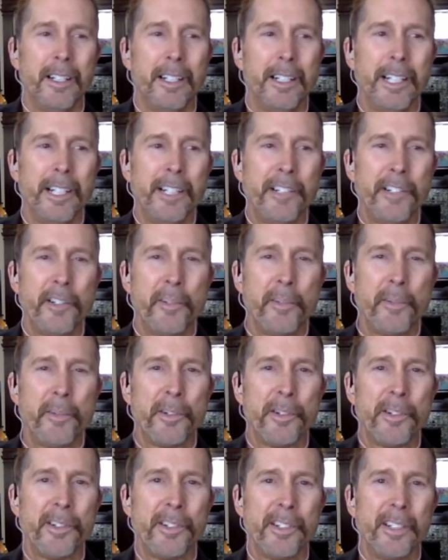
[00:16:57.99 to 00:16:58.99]
it's the
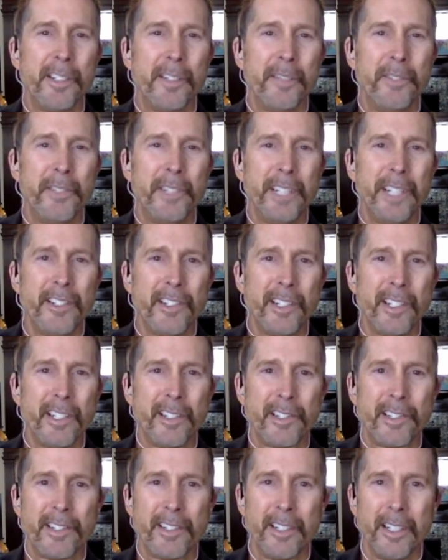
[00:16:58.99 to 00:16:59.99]
person of
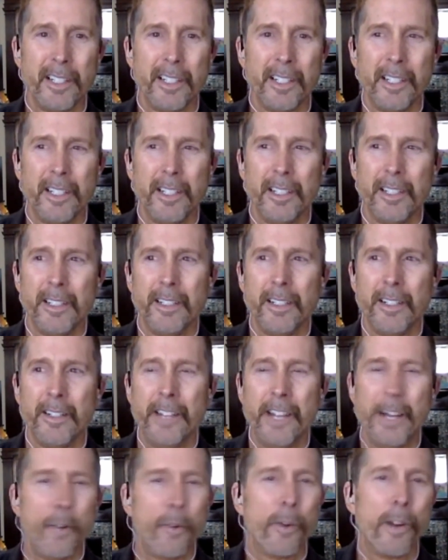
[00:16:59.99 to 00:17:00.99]
Jesus
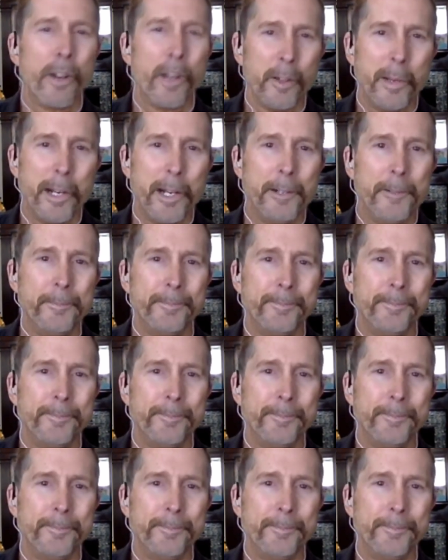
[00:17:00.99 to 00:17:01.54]
that we're all about.